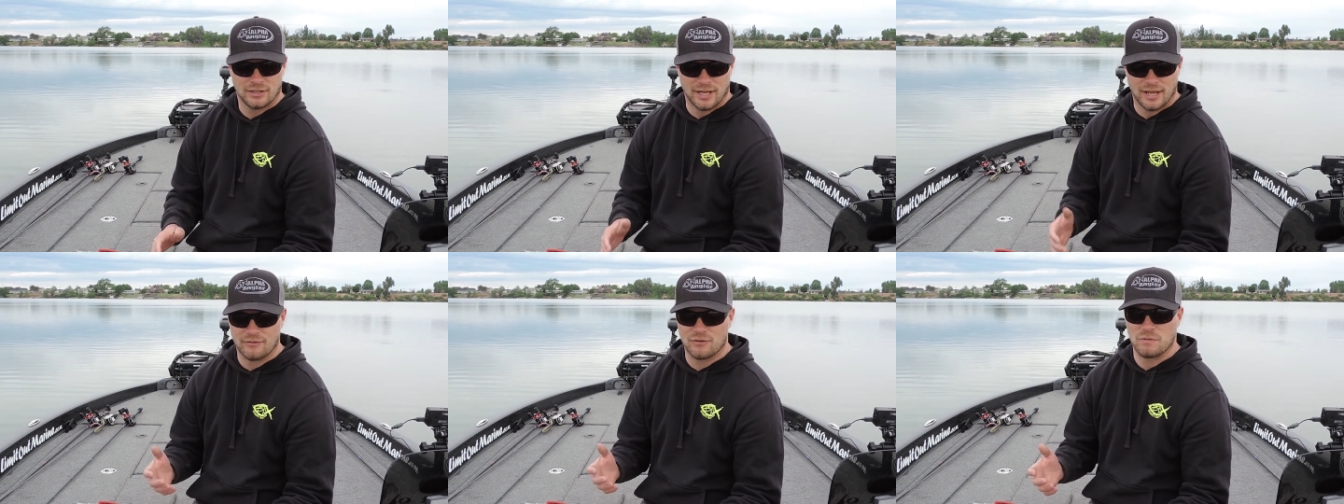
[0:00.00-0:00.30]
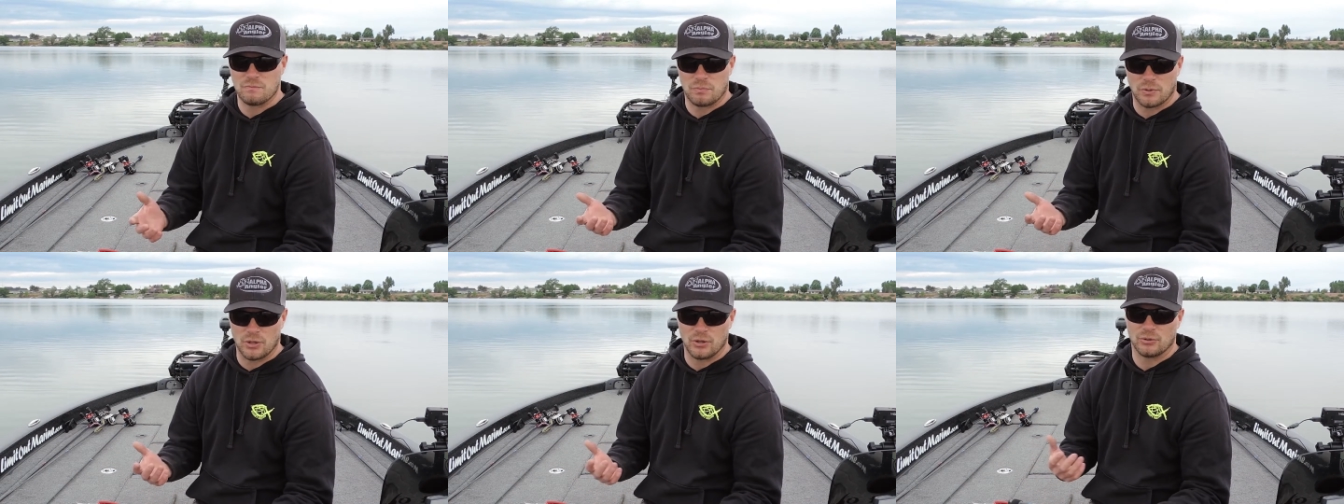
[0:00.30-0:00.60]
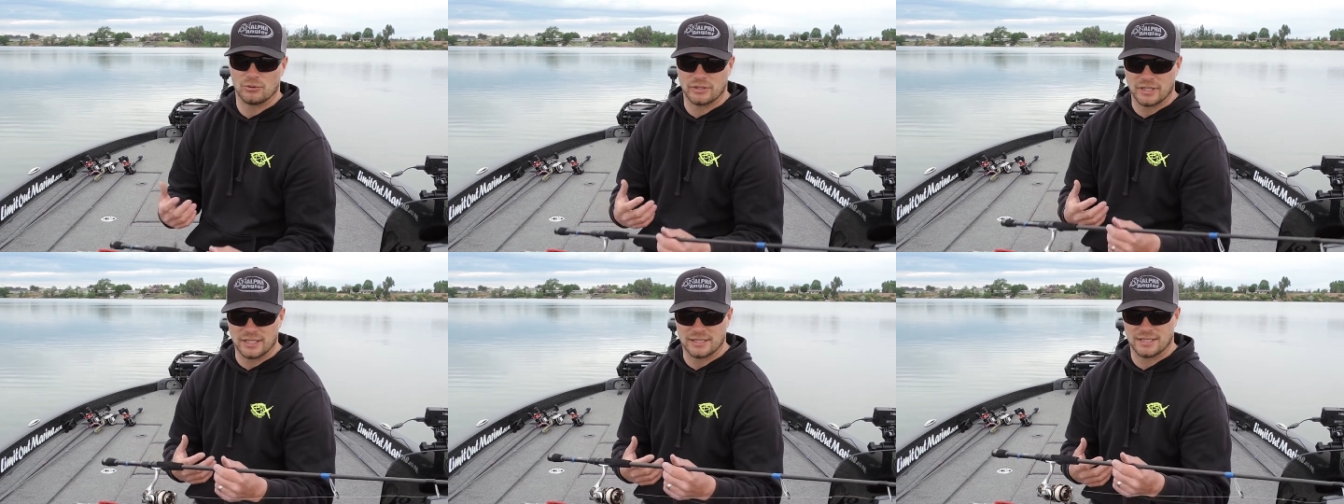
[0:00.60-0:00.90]
Every
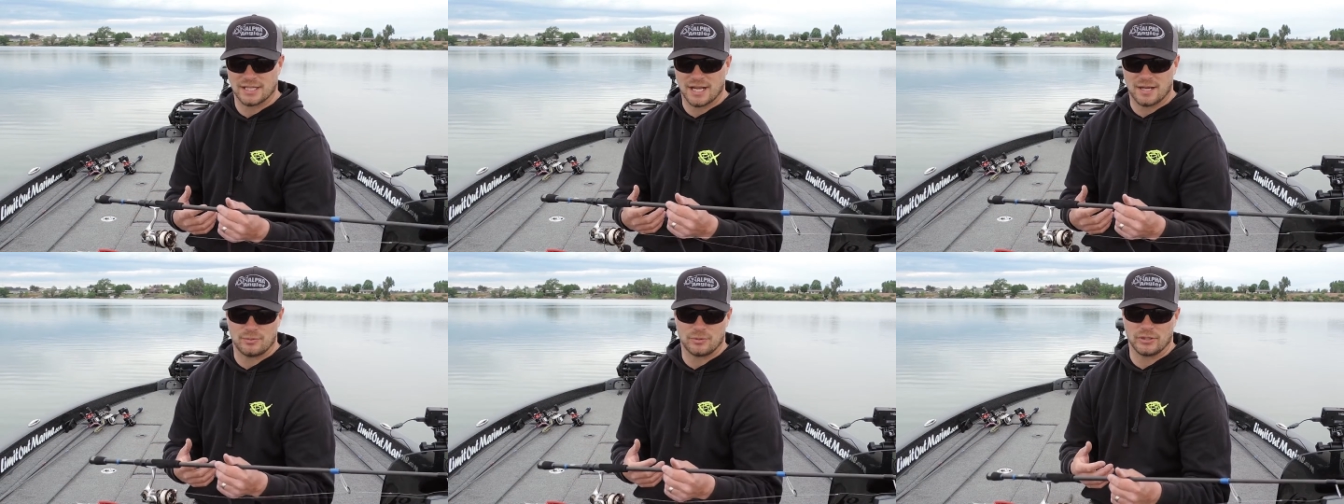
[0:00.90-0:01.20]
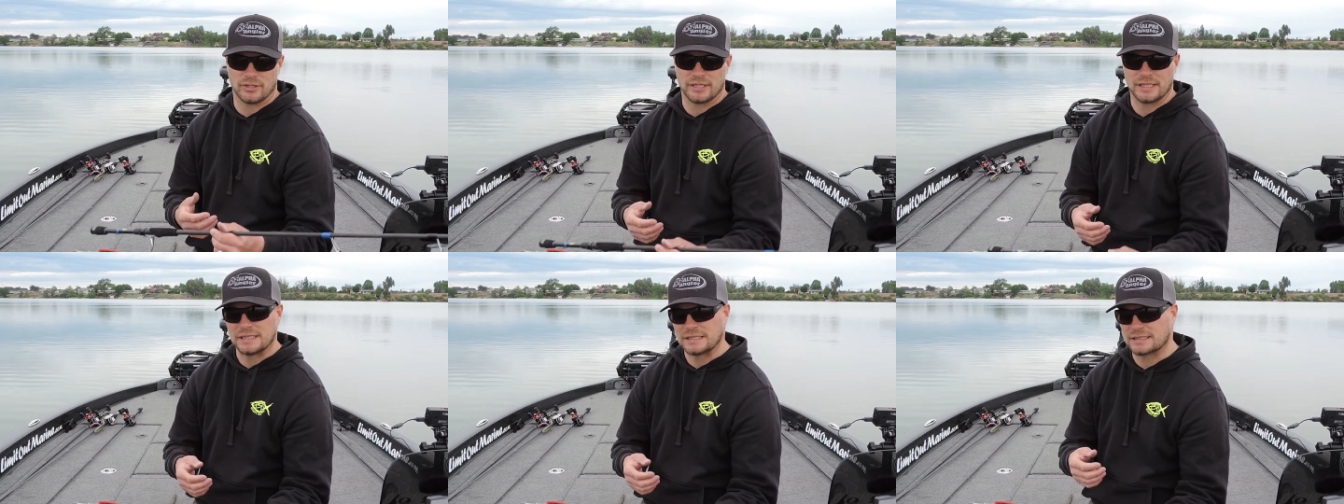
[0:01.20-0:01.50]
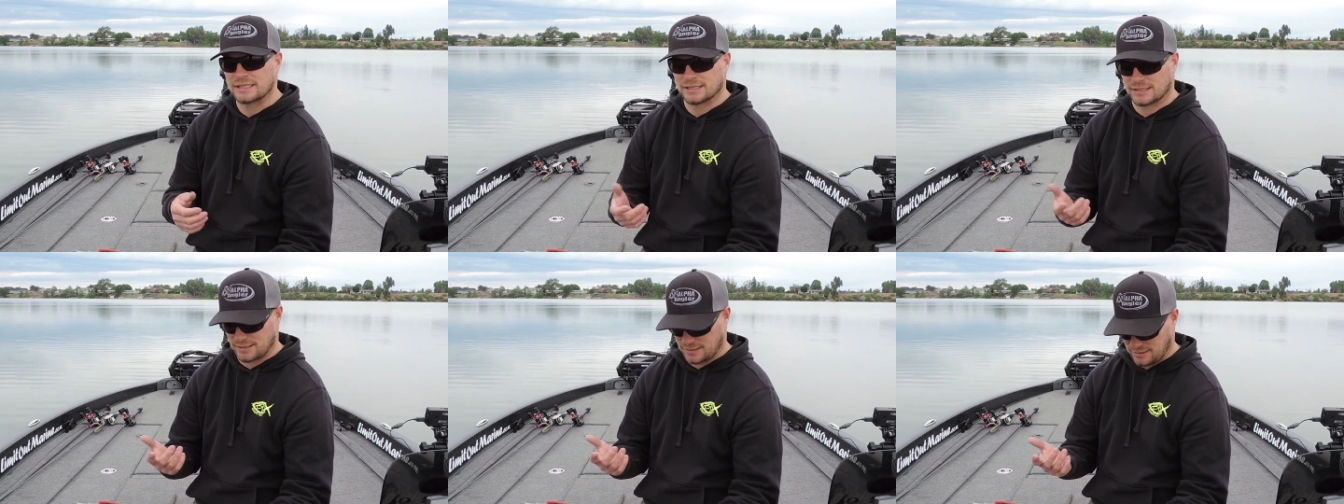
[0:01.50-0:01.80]
boat needs a couple of
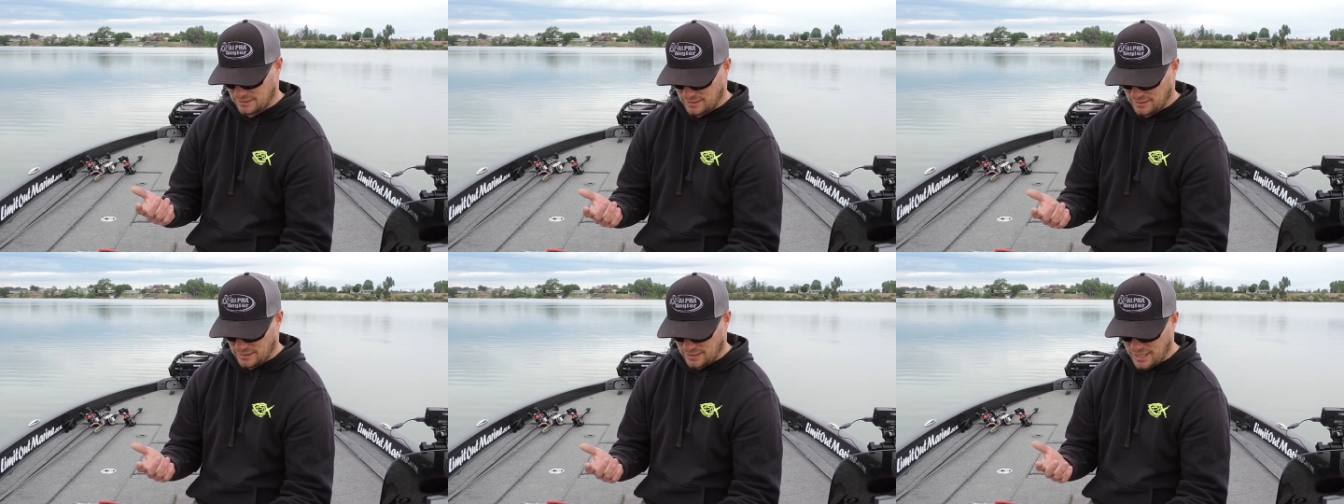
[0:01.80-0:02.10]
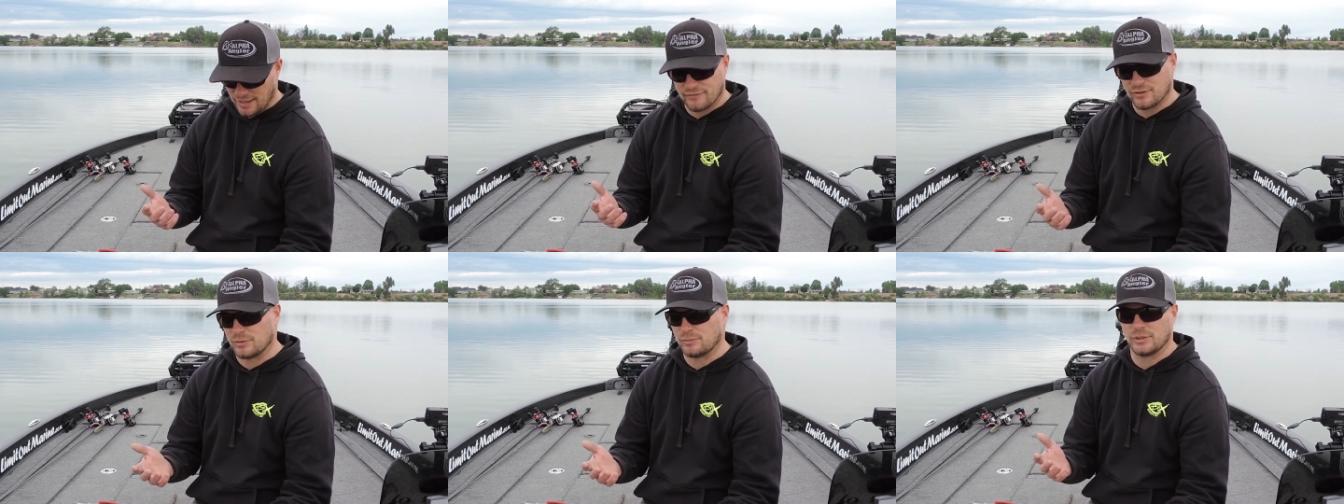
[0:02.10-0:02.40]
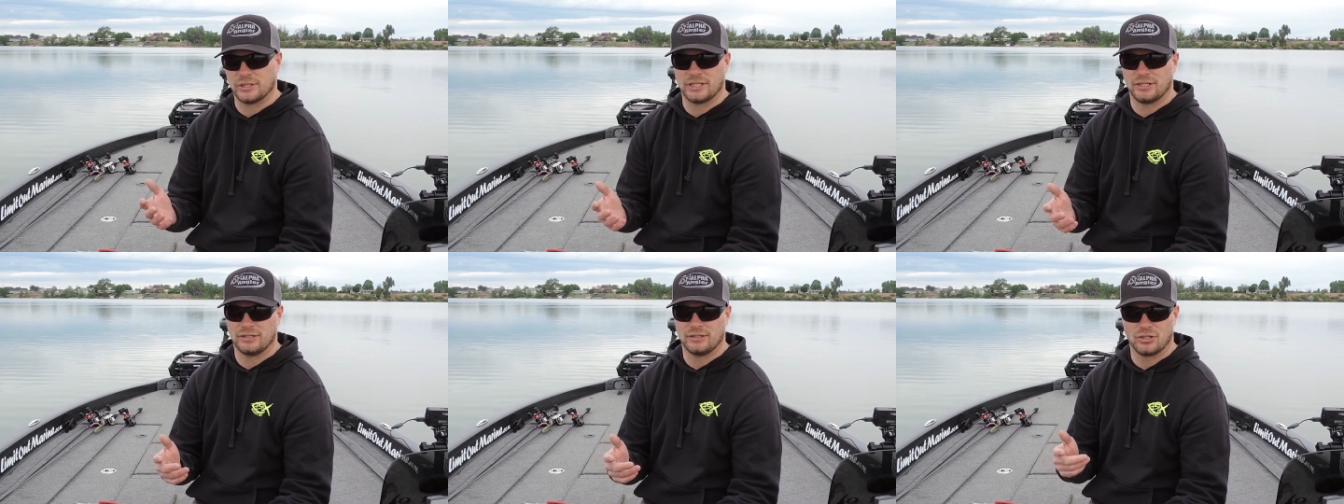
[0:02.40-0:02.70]
these because
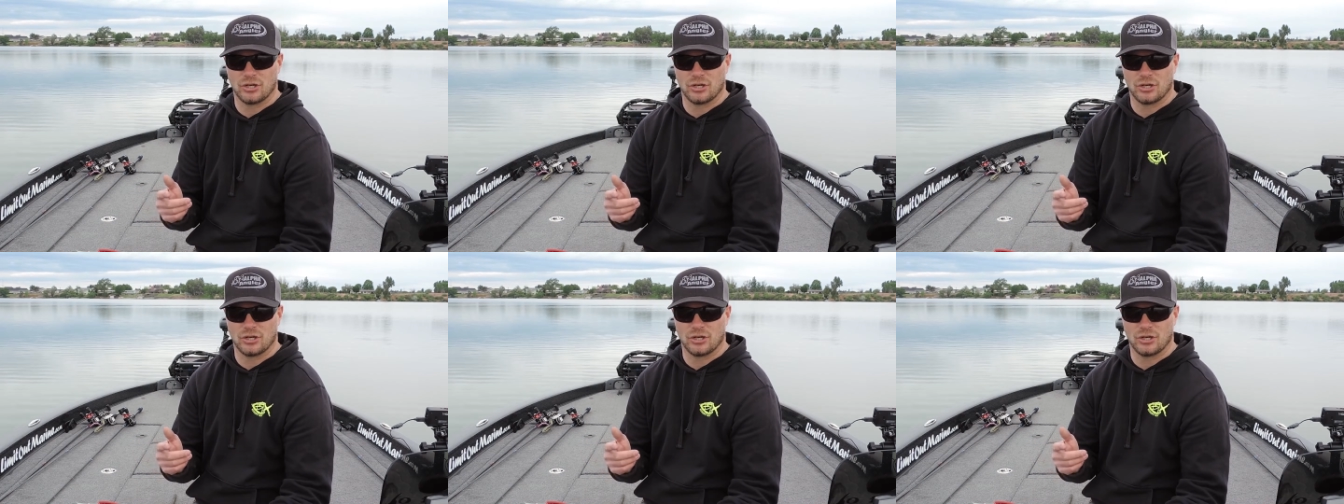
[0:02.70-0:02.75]
inevitably,